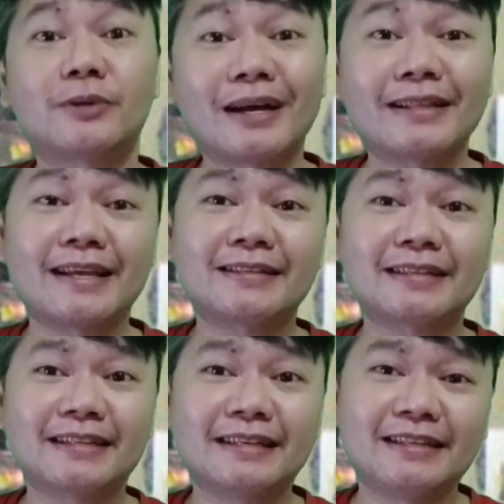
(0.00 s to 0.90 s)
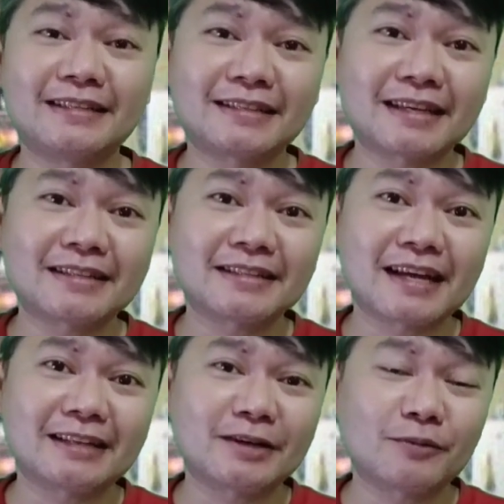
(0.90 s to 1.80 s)
So, ang next na i-discuss
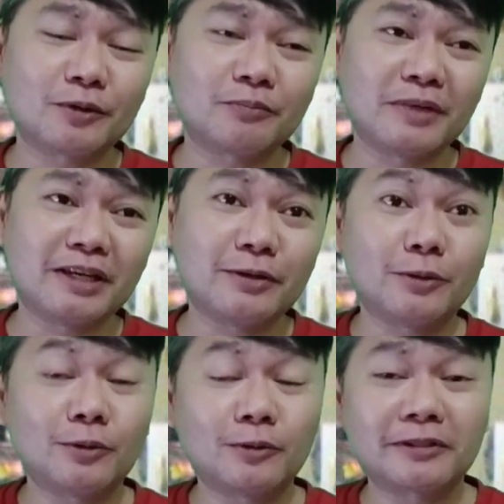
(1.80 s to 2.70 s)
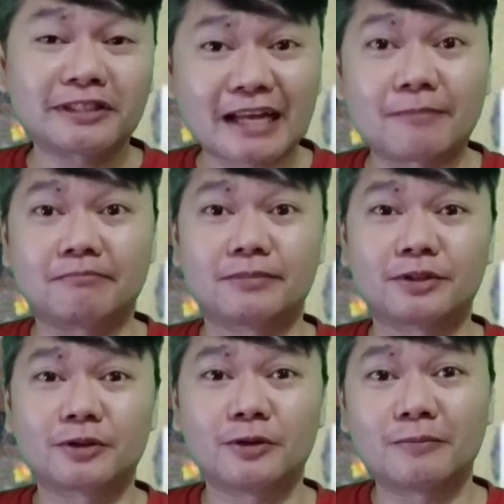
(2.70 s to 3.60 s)
natin would be yung Sump.
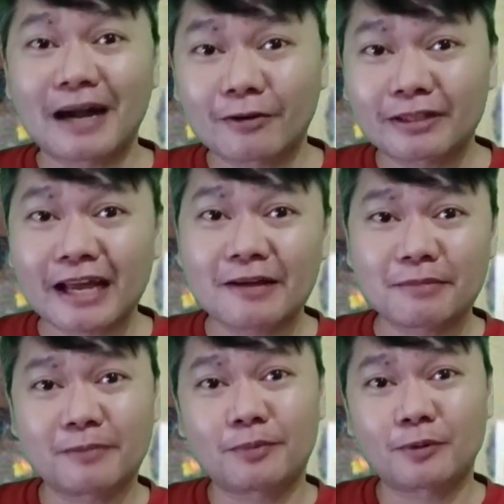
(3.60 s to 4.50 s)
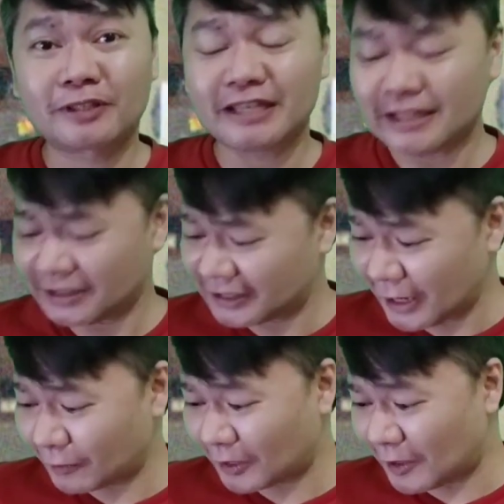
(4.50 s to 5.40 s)
So, bago tayo mag-proceed,
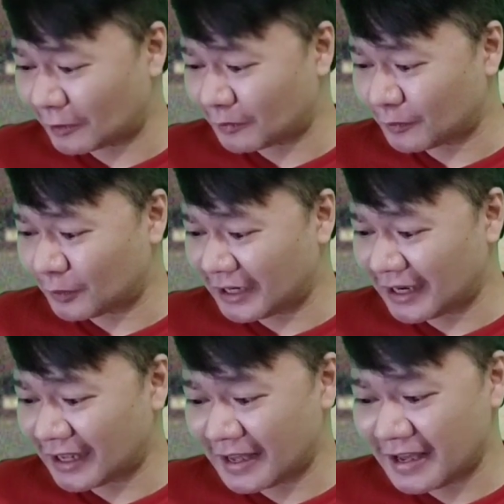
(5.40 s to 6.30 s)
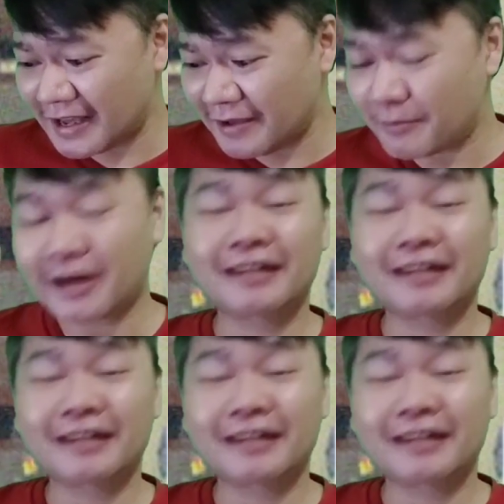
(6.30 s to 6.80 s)
shout out muna kay